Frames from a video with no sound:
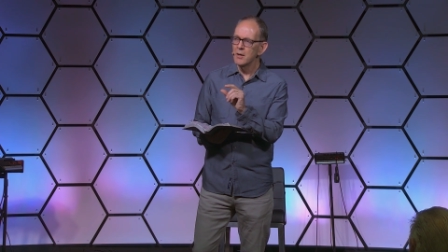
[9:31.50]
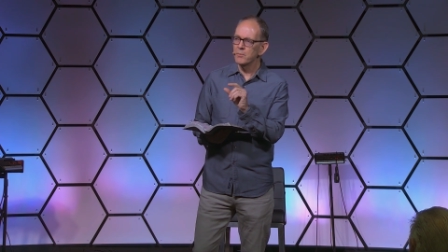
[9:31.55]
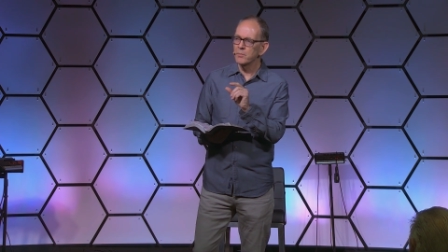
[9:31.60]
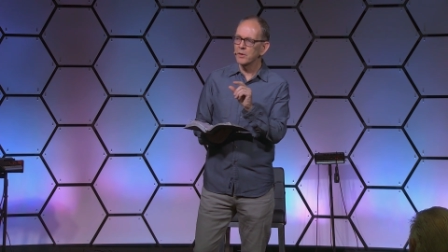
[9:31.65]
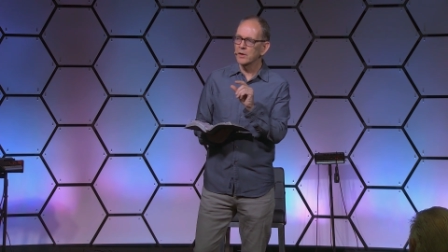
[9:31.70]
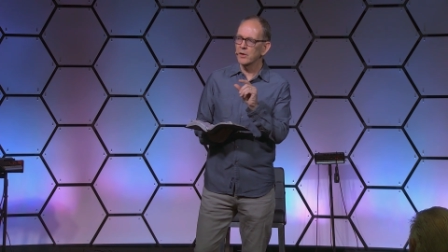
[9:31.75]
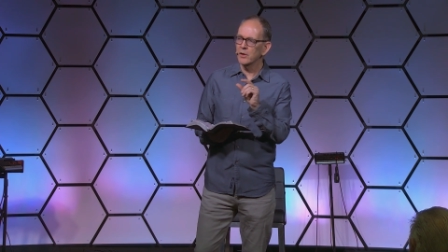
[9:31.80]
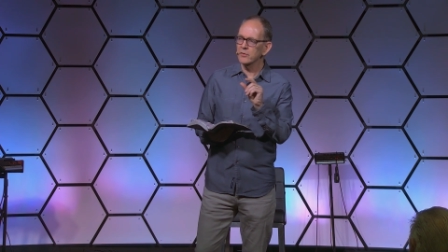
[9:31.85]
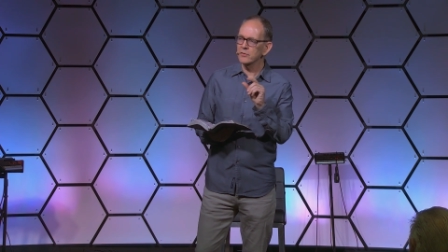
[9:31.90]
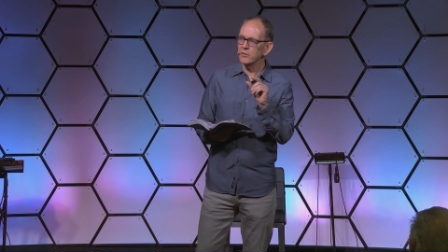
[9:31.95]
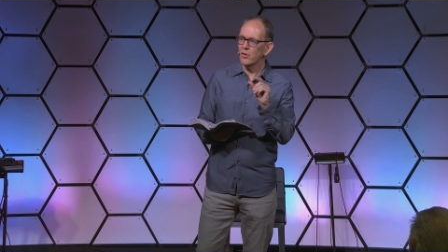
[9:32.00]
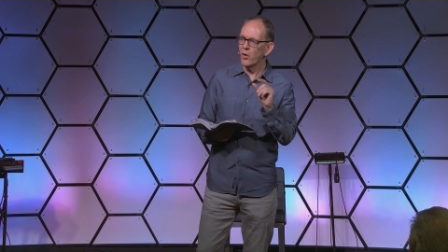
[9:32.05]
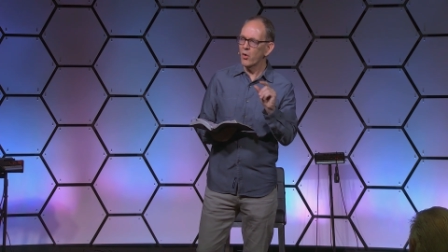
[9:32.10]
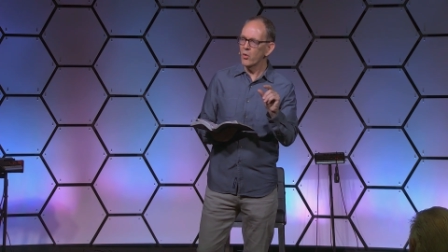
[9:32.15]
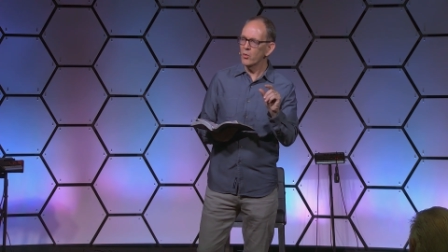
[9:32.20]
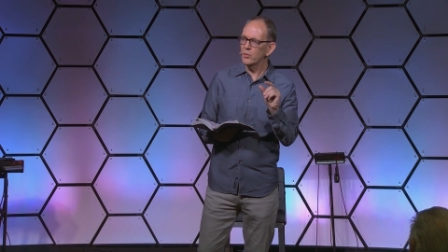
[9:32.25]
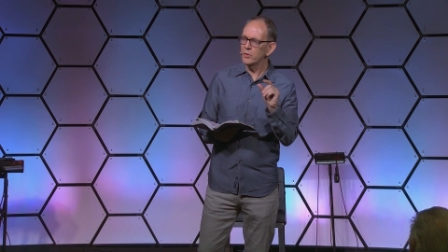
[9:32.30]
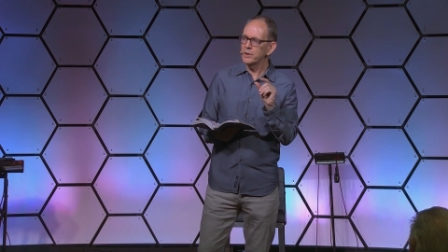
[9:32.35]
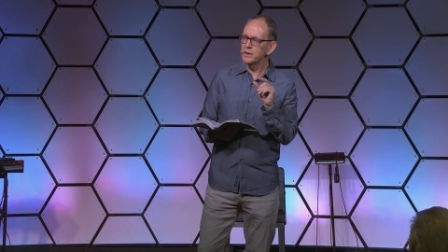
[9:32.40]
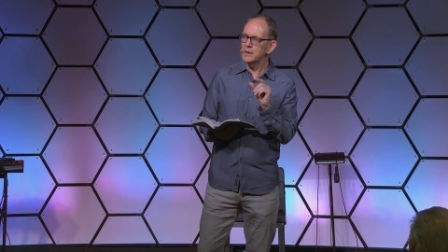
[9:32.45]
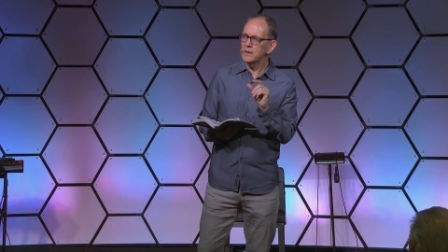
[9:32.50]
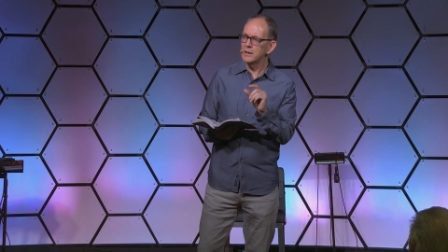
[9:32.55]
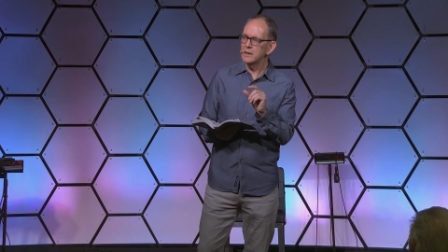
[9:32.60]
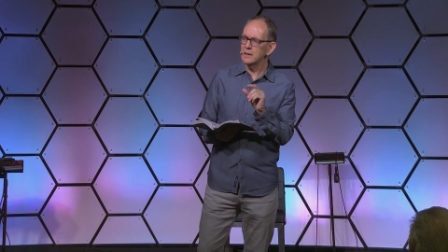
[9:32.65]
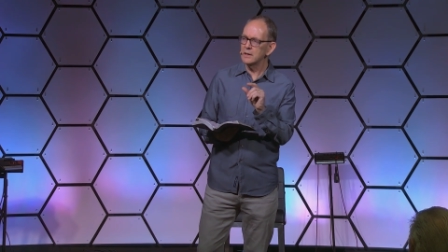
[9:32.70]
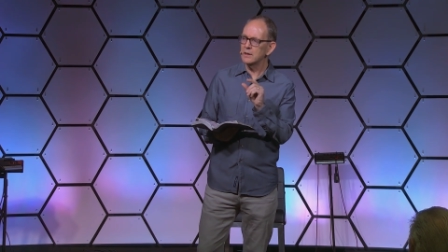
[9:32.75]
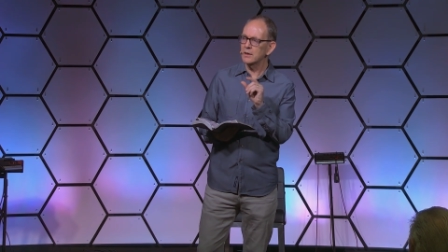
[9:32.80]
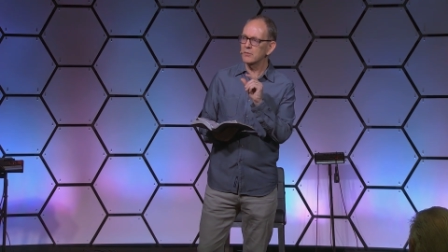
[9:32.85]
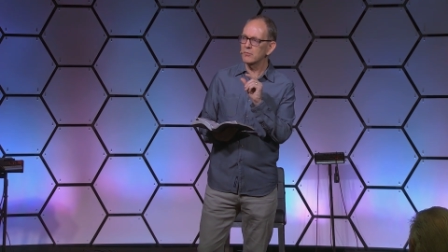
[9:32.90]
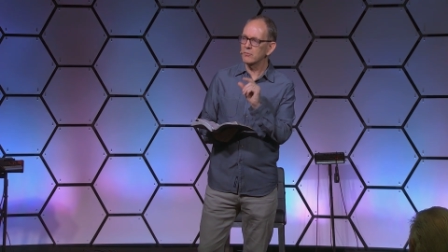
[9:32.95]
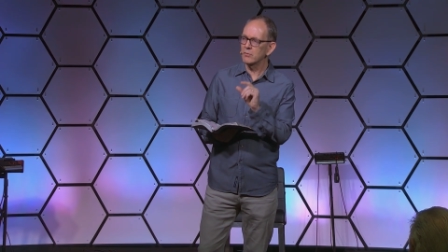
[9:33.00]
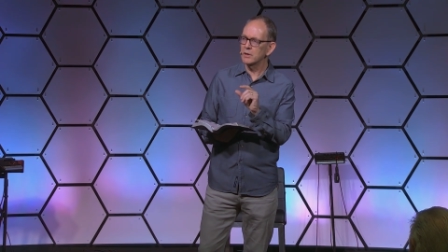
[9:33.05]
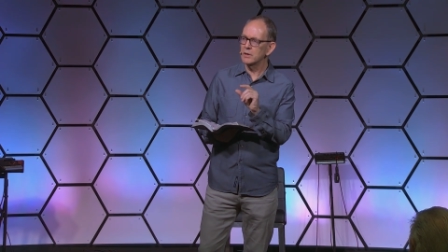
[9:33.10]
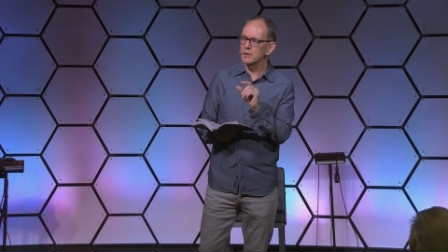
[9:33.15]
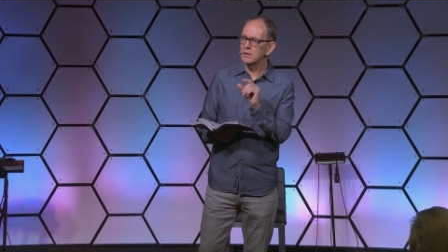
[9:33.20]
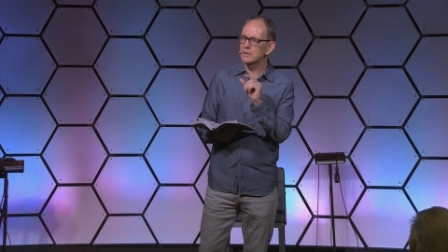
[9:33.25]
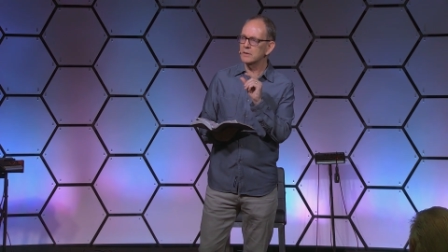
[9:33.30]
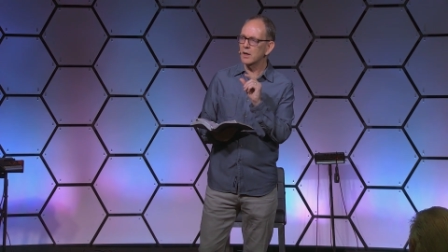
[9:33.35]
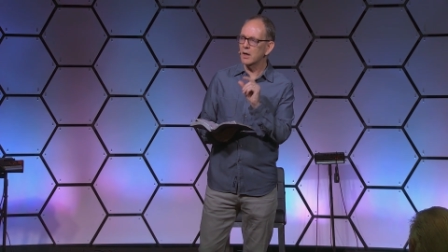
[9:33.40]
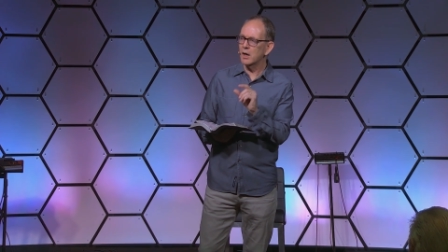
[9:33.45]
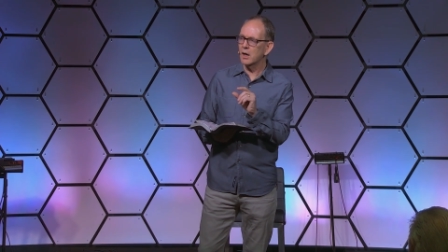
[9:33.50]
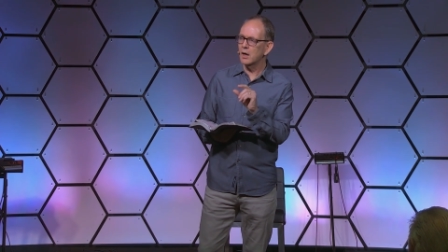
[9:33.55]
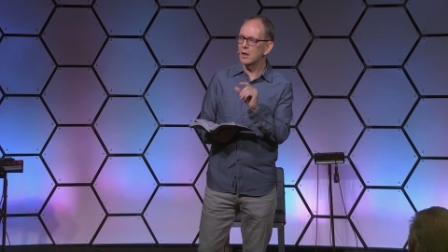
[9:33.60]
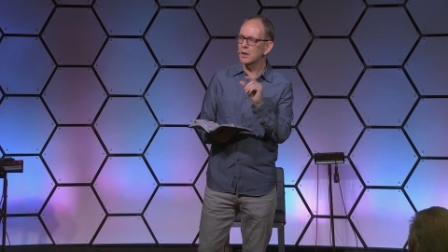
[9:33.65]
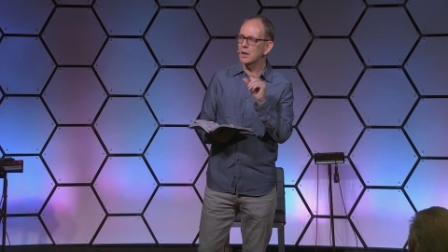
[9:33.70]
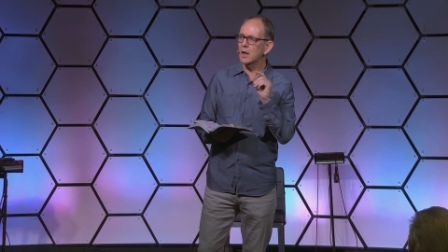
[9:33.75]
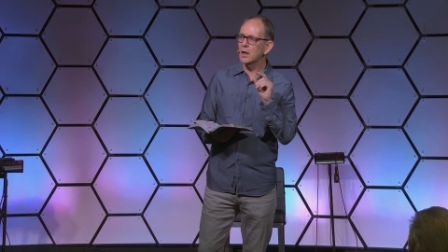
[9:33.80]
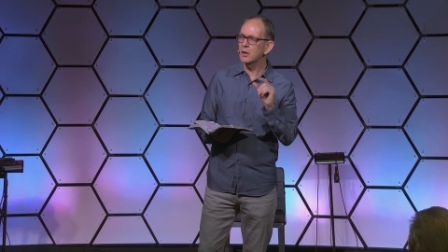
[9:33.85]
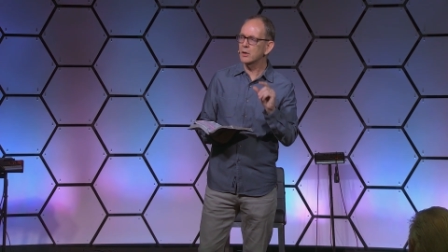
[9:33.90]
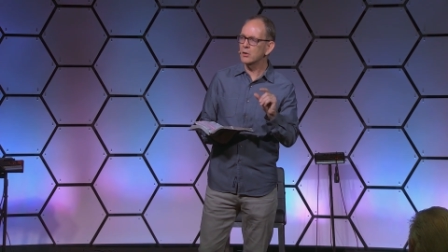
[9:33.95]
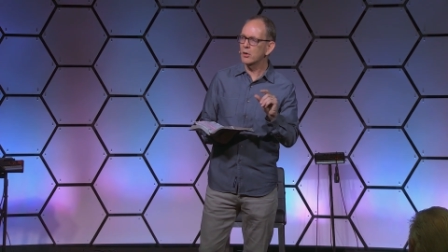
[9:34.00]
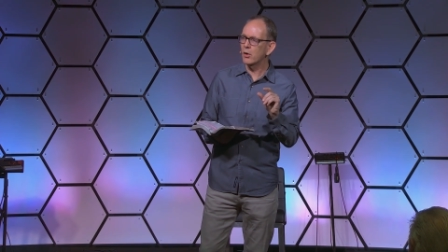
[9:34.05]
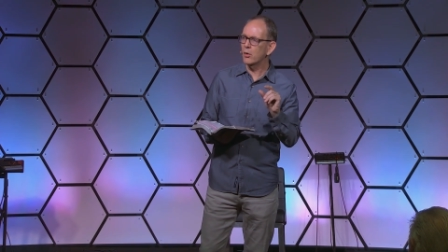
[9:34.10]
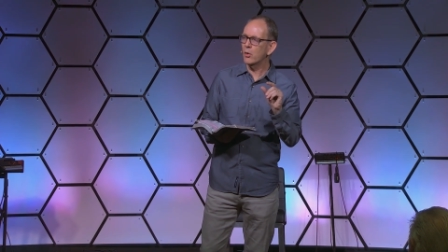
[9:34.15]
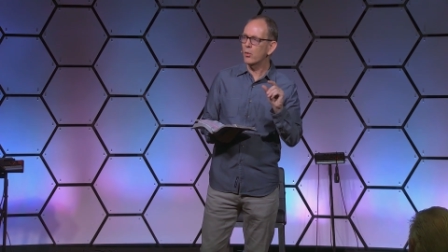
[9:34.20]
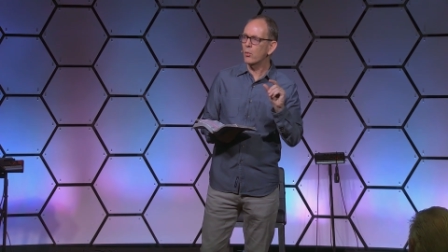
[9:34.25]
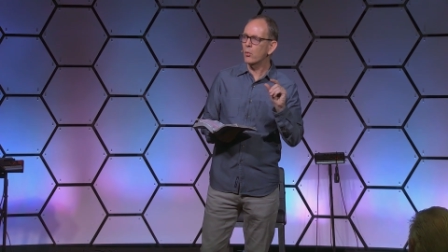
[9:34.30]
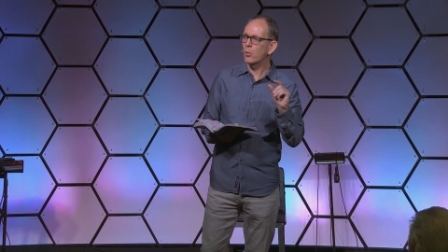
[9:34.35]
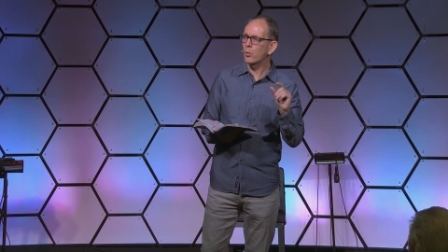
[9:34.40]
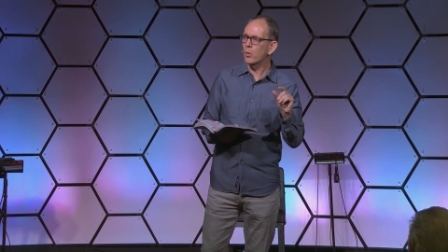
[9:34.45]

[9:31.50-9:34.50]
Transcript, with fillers: because only He can read the heart and know